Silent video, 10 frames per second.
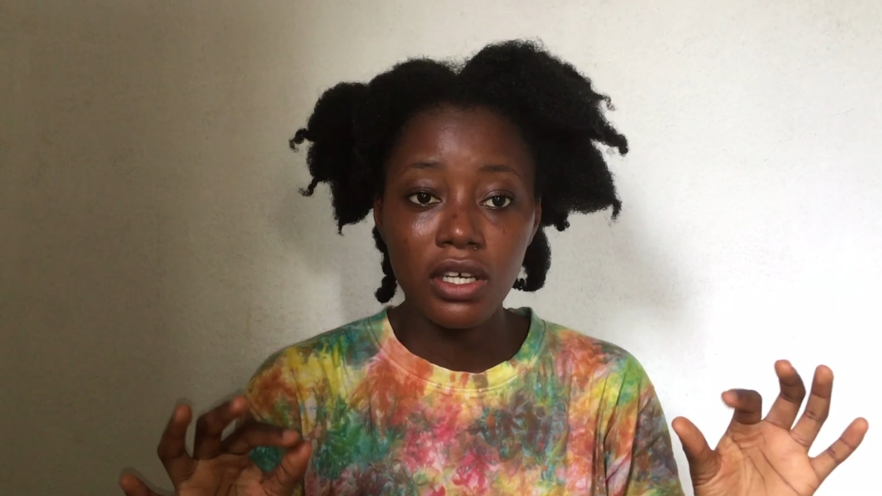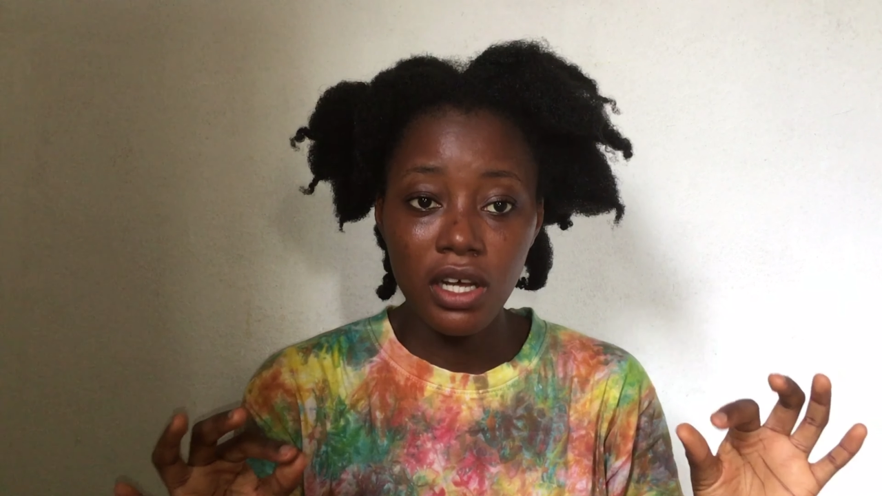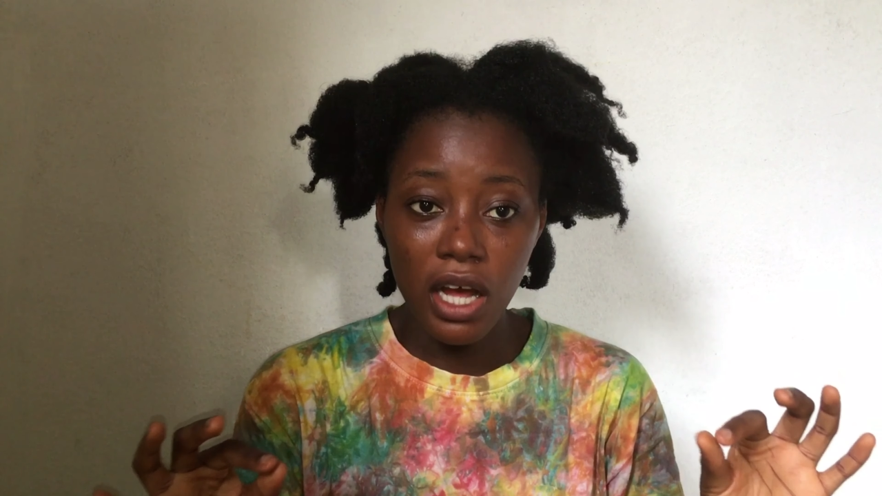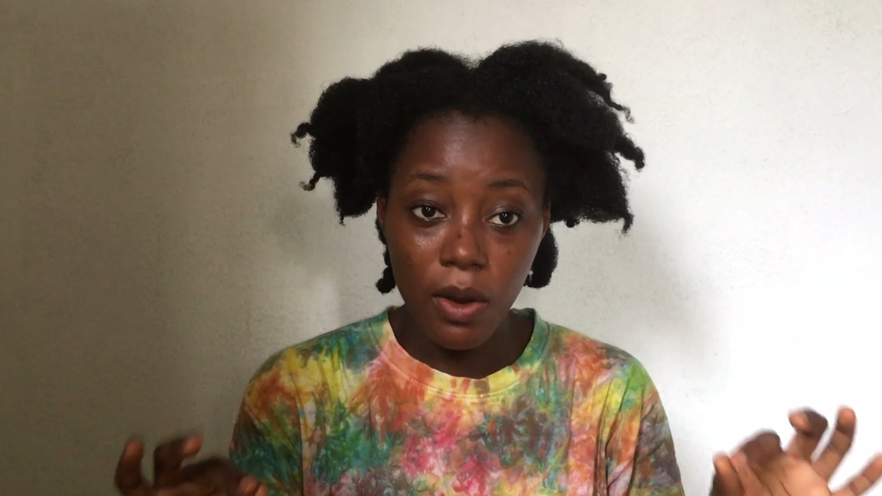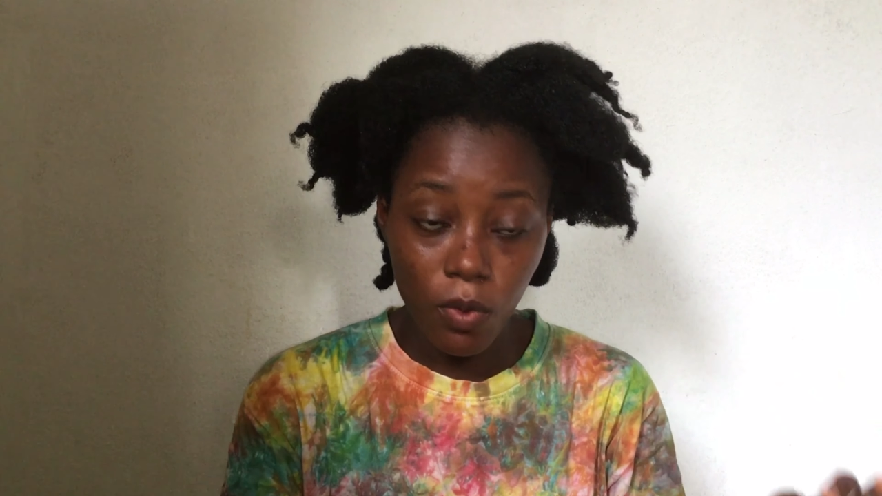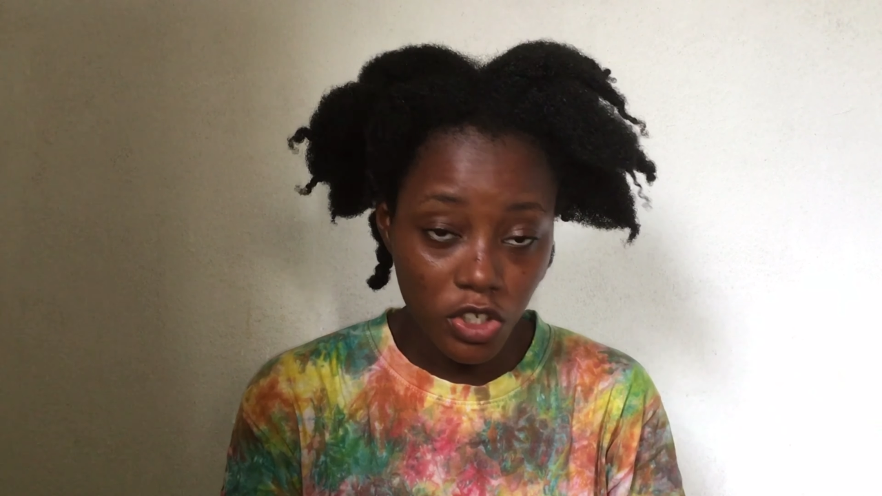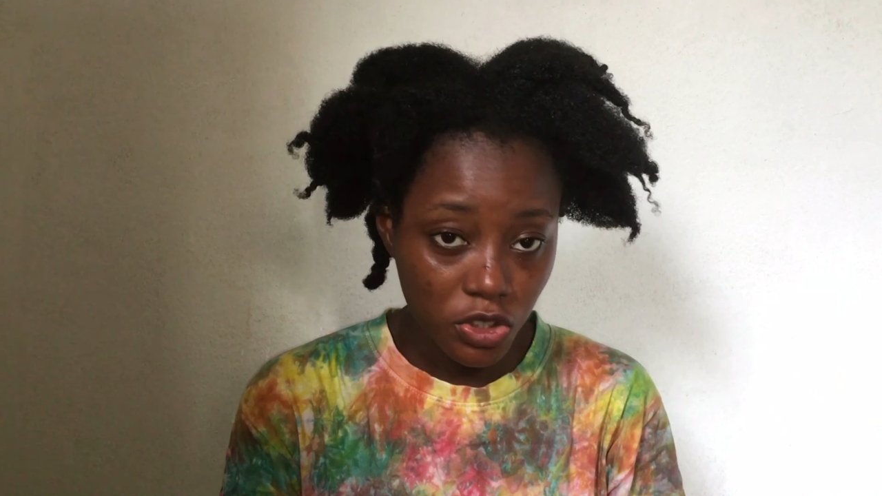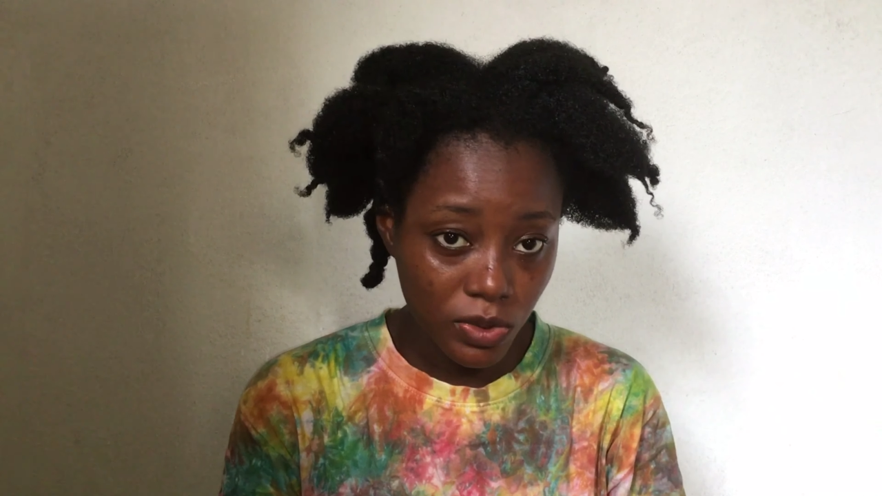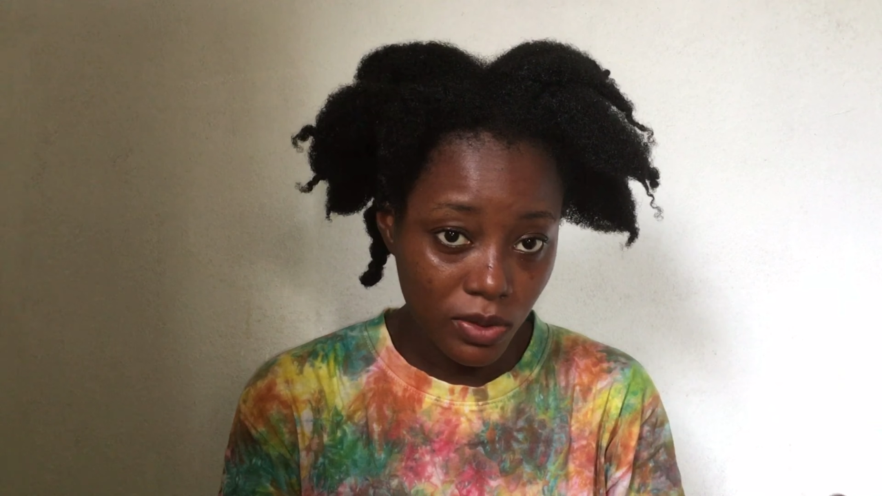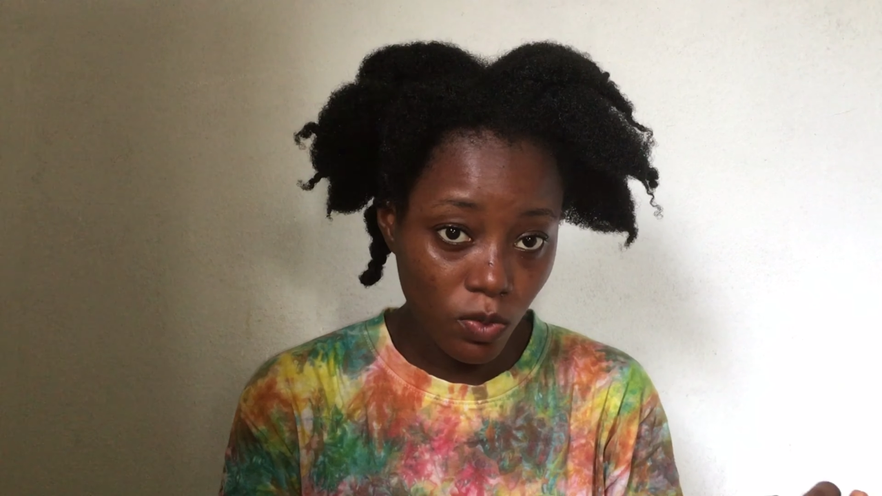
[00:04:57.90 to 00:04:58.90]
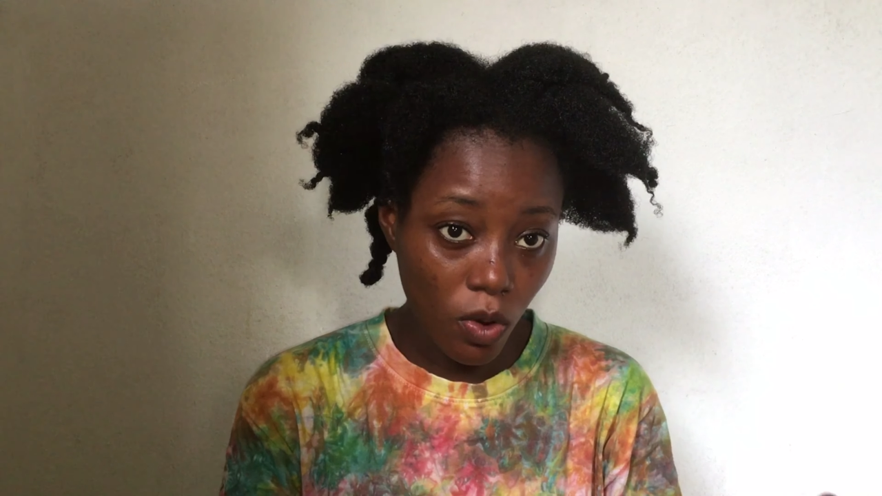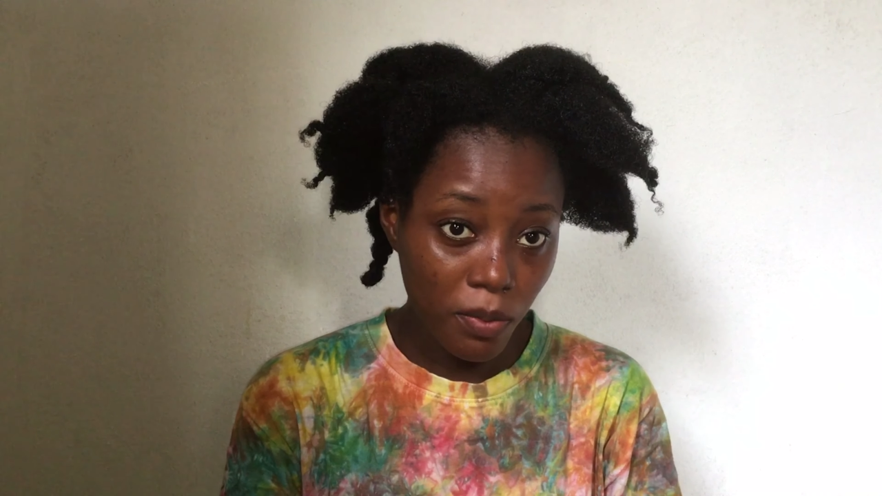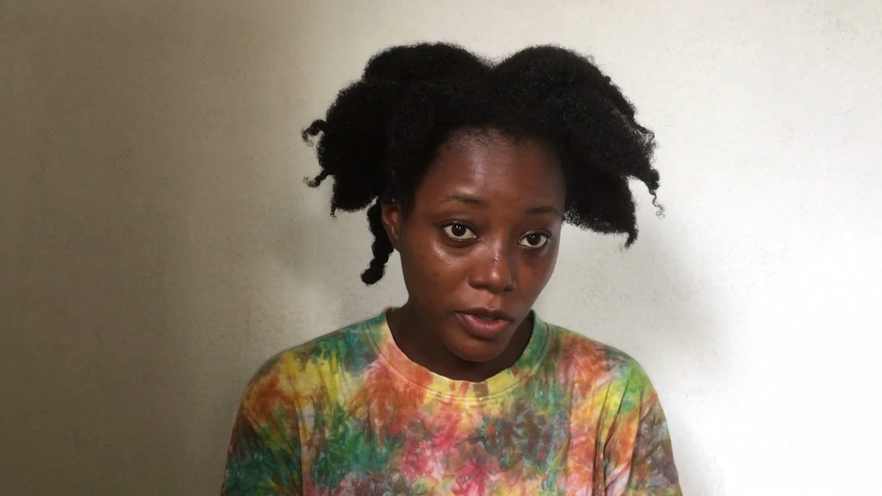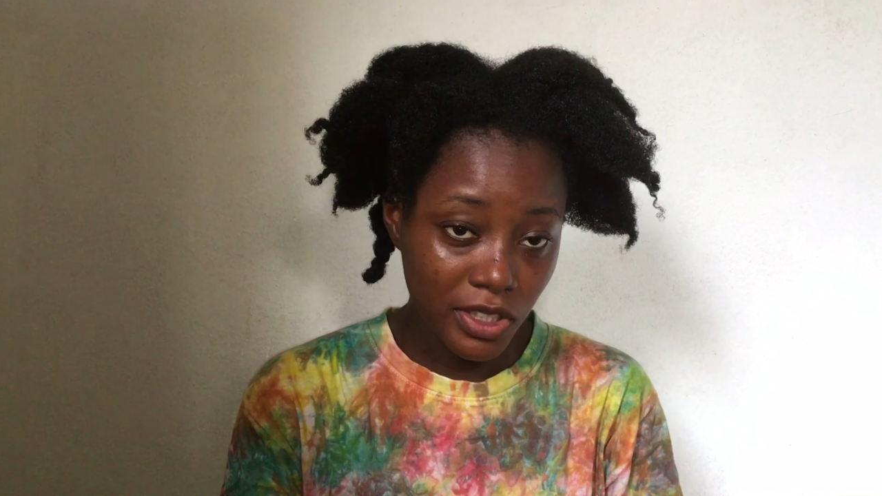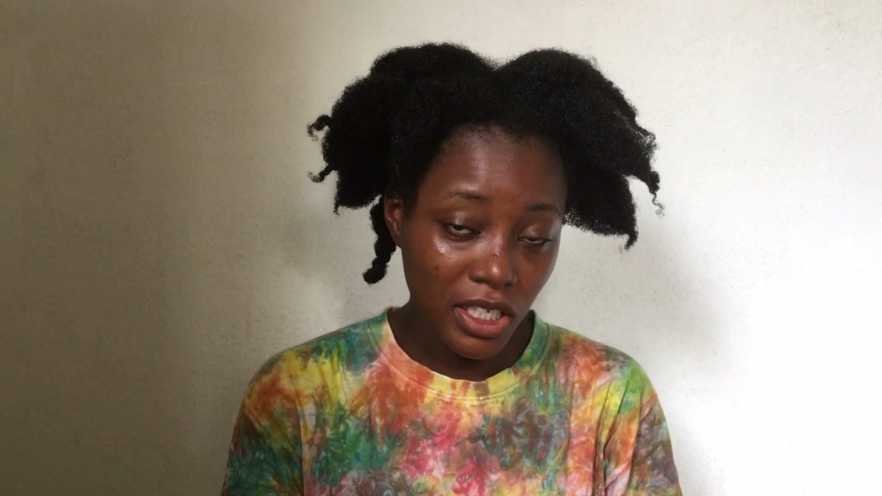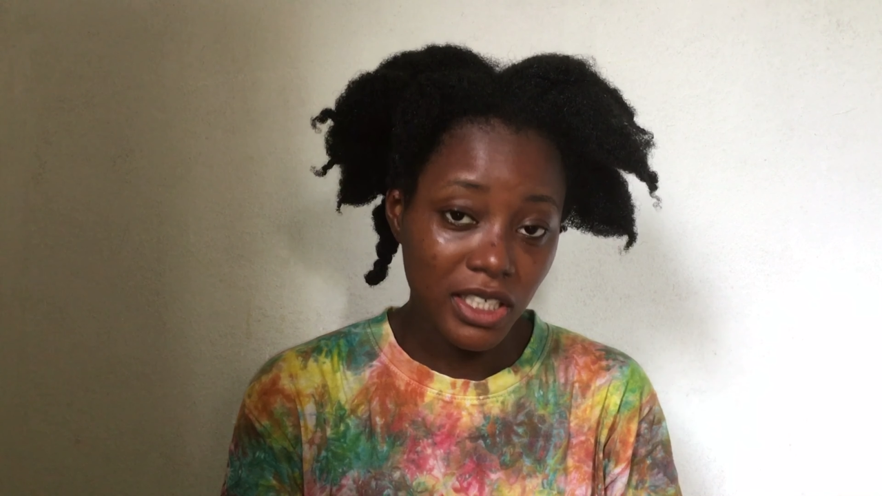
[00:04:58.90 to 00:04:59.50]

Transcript: I wash with warm water.